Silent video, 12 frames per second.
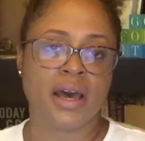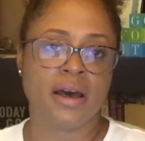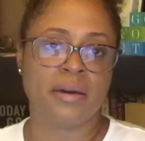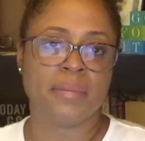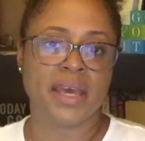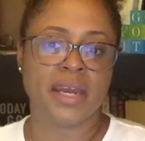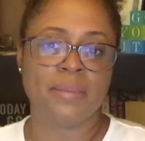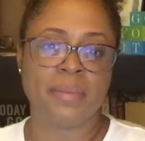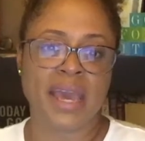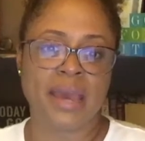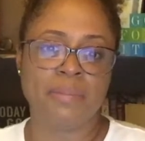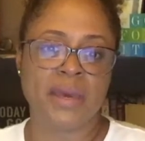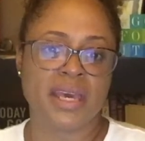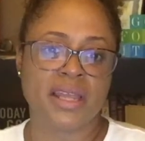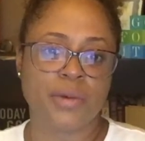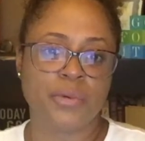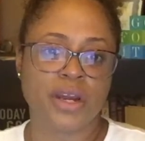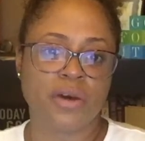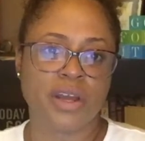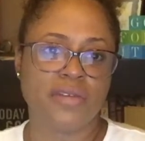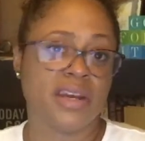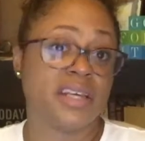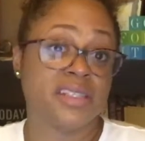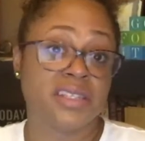And it may be that we don't
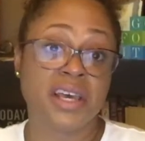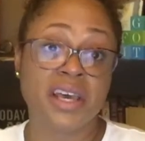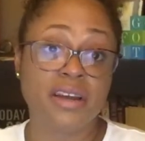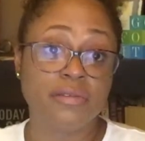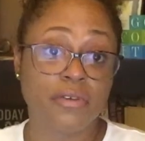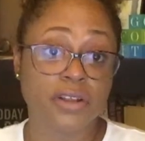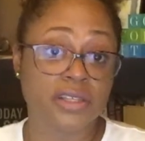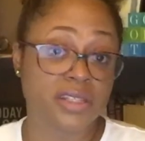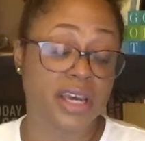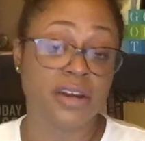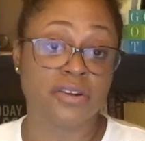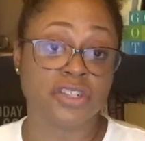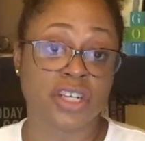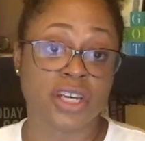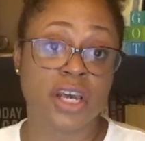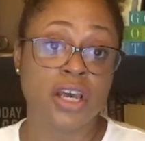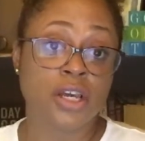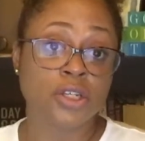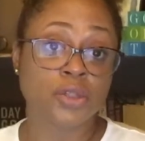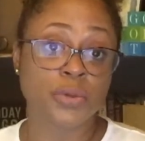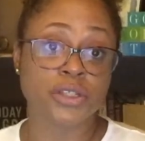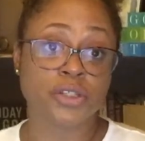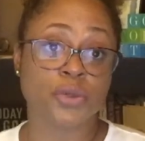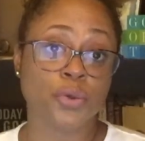even intend for this energy
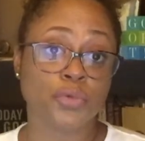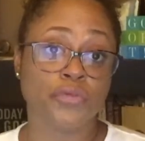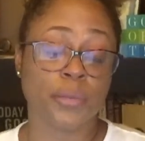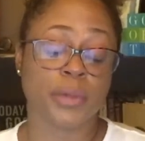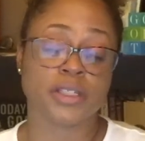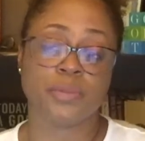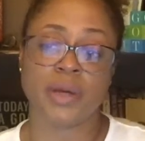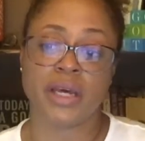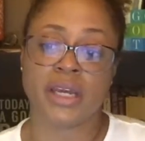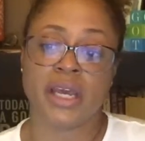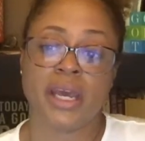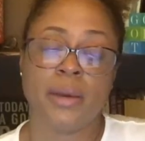to exude from us, but